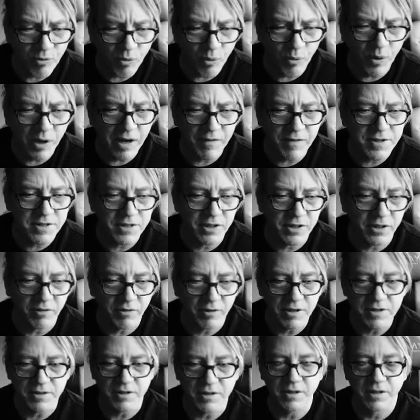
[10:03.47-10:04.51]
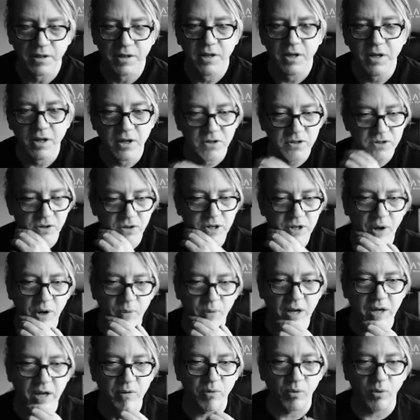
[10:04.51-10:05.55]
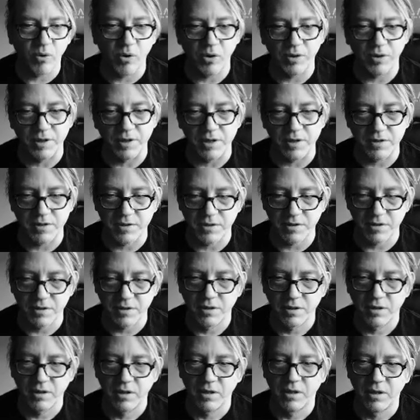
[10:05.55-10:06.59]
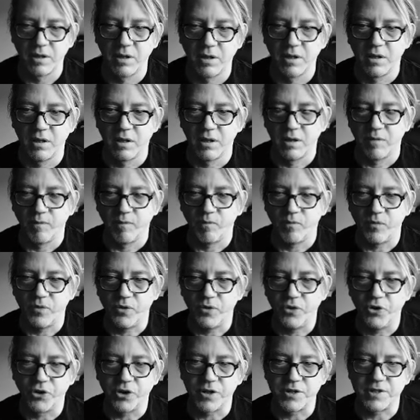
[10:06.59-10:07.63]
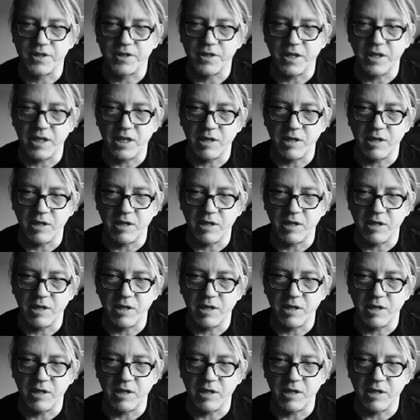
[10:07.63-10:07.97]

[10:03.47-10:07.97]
for whatever silly reason. So now when I roll this, you're going to see